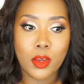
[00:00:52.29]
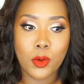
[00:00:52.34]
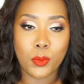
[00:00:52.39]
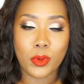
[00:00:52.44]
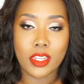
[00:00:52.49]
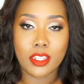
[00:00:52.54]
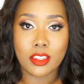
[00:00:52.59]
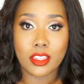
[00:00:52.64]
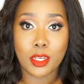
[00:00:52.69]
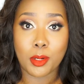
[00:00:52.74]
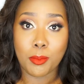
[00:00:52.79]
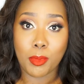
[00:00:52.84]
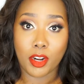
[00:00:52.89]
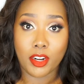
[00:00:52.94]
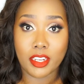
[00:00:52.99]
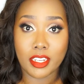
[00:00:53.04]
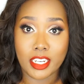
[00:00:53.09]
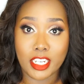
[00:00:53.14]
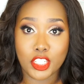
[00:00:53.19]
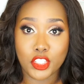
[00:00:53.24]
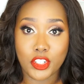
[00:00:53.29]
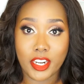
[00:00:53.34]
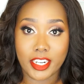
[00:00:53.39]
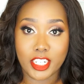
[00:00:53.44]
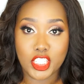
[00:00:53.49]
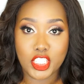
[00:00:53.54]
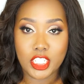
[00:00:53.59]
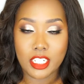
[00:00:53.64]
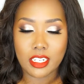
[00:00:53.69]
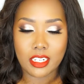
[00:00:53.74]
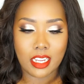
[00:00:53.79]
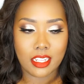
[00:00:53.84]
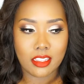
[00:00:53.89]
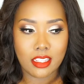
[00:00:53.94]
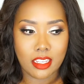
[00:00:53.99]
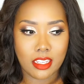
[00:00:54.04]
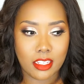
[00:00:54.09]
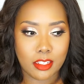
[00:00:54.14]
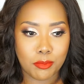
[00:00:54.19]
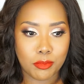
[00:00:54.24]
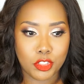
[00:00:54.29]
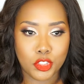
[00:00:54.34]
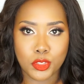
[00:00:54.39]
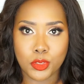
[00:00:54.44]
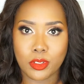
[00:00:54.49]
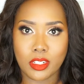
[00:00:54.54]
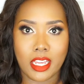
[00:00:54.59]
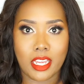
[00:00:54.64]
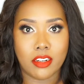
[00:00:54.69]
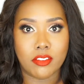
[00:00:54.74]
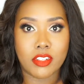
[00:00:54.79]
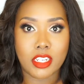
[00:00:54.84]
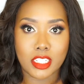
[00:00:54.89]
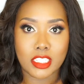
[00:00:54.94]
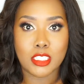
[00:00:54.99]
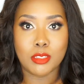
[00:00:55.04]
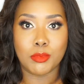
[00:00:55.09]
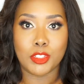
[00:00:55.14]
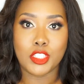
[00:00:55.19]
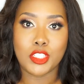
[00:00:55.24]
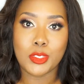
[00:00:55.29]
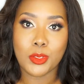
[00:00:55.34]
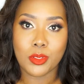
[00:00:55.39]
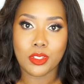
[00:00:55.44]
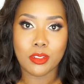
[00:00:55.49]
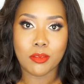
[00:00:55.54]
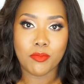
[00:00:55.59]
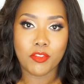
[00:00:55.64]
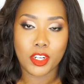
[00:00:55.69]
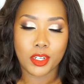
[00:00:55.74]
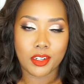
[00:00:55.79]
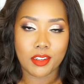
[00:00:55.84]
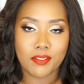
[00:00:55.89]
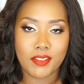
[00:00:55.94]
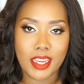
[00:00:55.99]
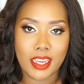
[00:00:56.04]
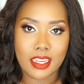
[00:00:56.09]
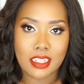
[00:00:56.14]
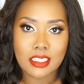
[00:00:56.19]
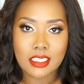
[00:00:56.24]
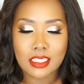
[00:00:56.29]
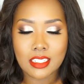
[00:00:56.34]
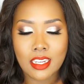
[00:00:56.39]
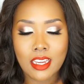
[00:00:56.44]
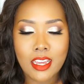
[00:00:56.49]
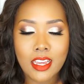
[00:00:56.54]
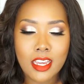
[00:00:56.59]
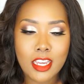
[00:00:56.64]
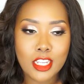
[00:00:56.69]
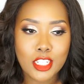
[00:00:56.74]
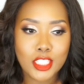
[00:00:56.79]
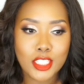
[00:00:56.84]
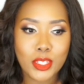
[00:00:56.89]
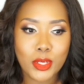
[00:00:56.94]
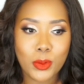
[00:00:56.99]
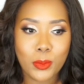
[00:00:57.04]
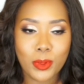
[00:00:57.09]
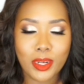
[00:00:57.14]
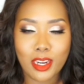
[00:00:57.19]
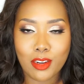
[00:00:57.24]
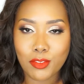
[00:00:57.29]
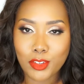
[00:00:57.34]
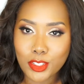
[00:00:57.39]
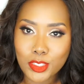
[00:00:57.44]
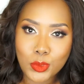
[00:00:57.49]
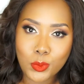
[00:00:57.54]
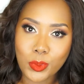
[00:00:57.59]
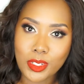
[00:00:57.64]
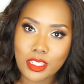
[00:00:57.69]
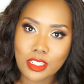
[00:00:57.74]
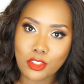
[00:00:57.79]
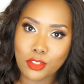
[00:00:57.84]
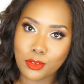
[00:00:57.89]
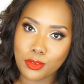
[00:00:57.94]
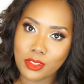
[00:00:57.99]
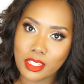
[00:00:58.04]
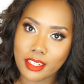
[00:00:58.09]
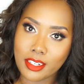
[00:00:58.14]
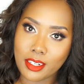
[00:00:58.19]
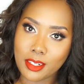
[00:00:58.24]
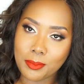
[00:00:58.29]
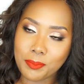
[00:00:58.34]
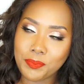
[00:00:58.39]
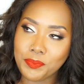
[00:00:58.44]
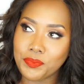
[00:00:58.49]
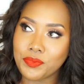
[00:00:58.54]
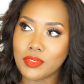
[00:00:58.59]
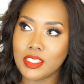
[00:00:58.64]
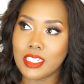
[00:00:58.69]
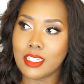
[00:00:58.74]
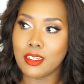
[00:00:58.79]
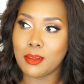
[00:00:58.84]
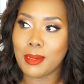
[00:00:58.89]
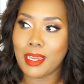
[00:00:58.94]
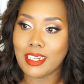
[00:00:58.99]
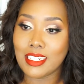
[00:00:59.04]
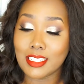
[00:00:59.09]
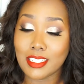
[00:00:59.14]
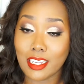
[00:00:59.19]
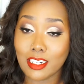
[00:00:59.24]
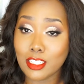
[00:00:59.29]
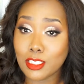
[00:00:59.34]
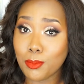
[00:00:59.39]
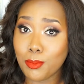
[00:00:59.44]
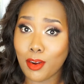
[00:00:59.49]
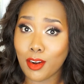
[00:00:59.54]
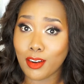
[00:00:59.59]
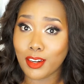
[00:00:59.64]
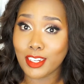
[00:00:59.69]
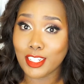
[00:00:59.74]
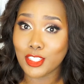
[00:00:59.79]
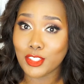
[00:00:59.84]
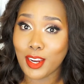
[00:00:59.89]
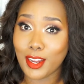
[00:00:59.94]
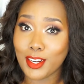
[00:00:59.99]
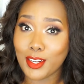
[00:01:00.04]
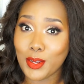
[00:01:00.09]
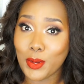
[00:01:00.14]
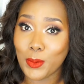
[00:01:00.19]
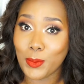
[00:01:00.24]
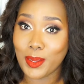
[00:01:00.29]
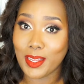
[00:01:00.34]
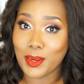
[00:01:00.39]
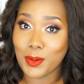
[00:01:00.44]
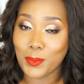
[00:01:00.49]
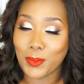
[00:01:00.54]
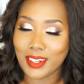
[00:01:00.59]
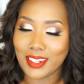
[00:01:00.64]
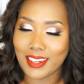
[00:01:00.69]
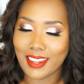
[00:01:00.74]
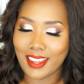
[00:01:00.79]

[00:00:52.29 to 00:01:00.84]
with their marketing strategy, and I think it drew a lot of customers to them very fast. So when I first went through there, I decided to park and try to go in one